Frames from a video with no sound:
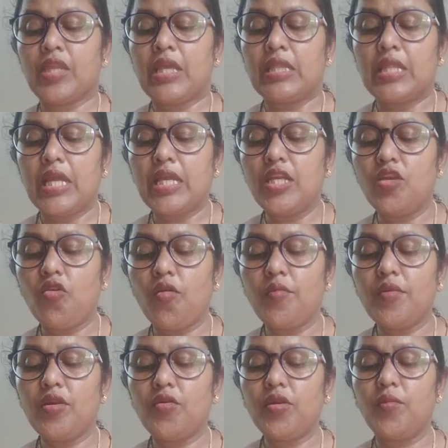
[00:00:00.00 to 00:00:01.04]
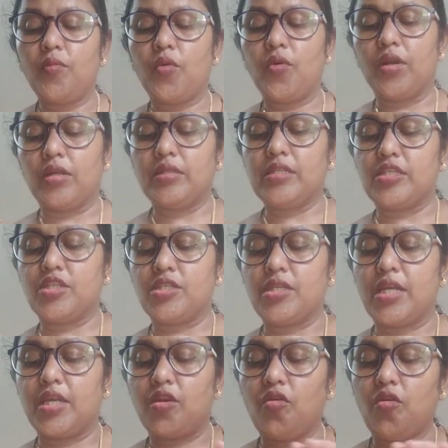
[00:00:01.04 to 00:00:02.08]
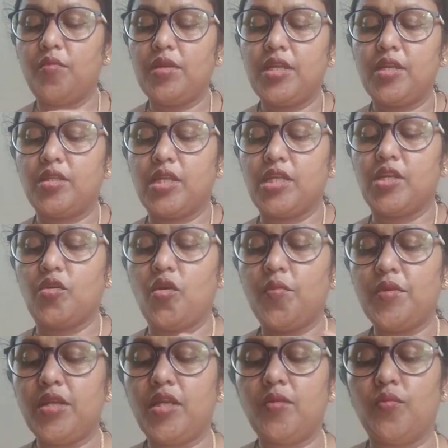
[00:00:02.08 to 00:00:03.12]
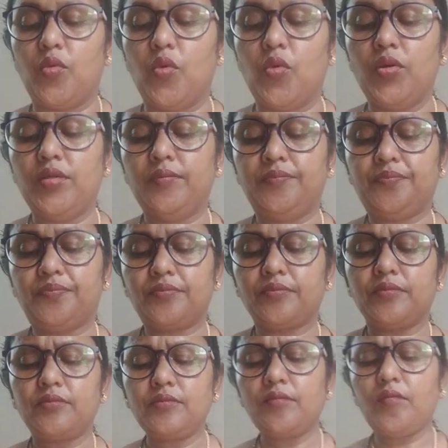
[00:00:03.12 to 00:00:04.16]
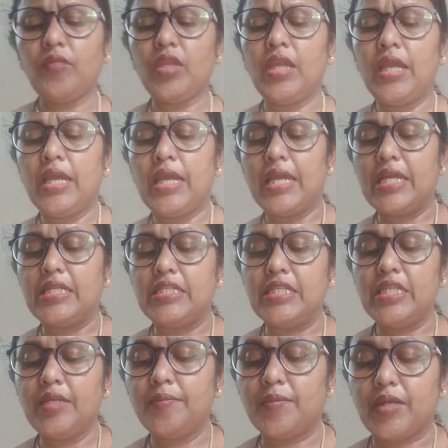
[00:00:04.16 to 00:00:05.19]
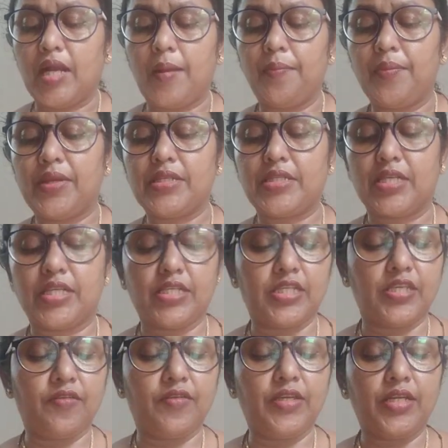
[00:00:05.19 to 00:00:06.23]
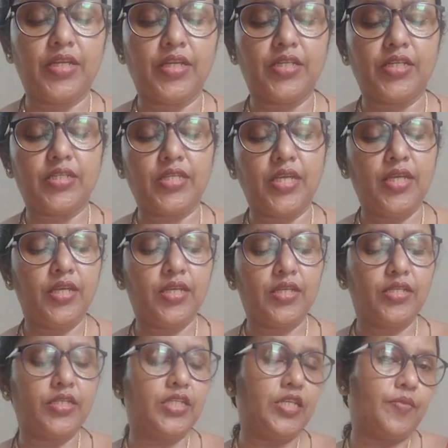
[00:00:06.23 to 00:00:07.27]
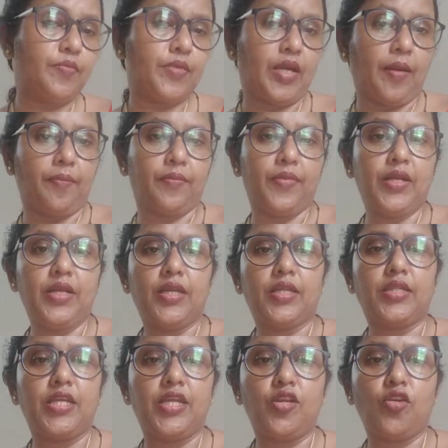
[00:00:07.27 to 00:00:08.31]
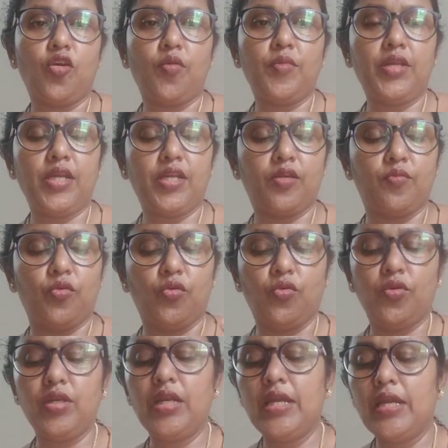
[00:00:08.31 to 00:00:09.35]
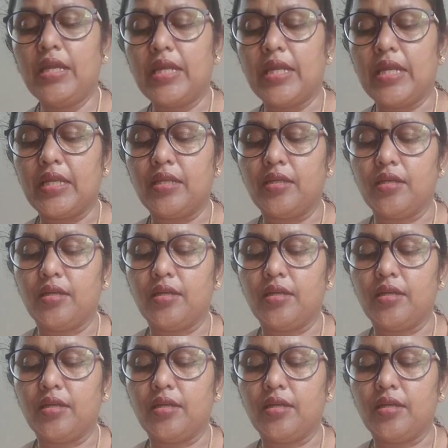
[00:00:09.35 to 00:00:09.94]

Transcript: The innominate bone, this is the innominate bone, a deep cup is received. Here it is a deep cup. The innominate bone, it